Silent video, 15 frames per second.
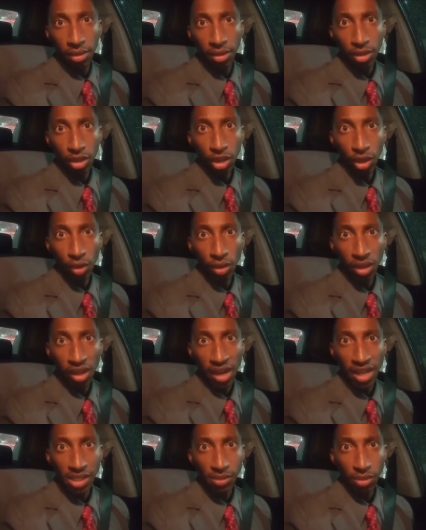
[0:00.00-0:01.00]
you know,
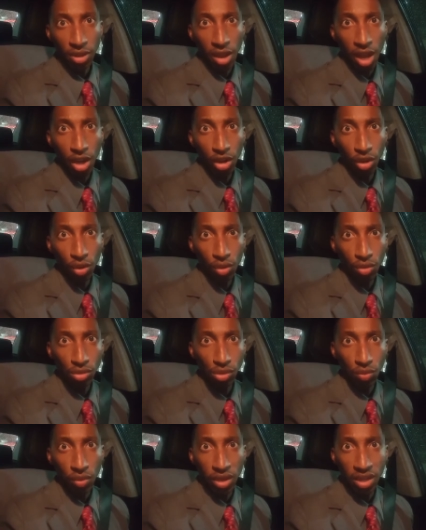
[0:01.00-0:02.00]
looking at some condos
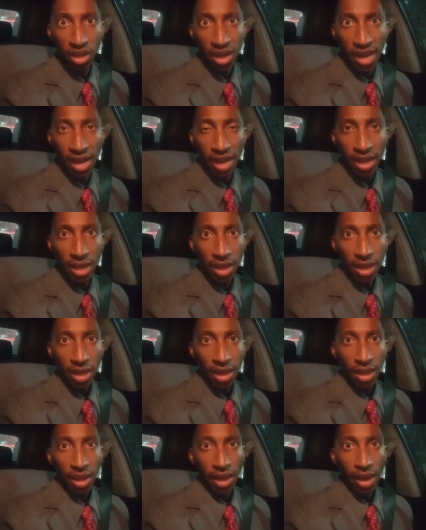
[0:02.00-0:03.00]
and whatnot,
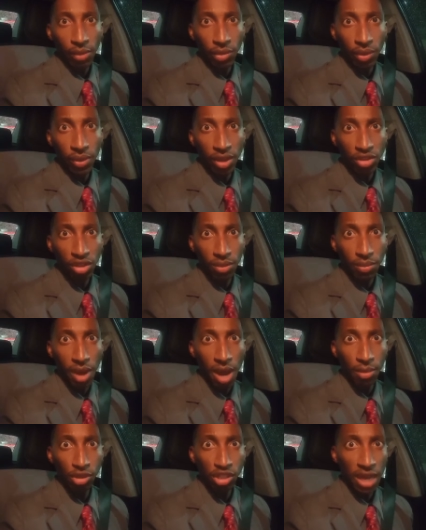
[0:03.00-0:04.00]
and we went to the
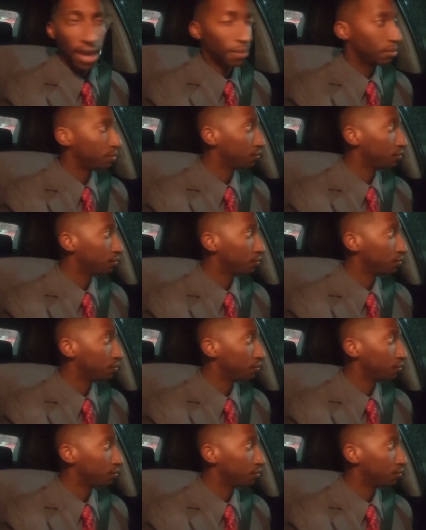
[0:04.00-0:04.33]
barber shop.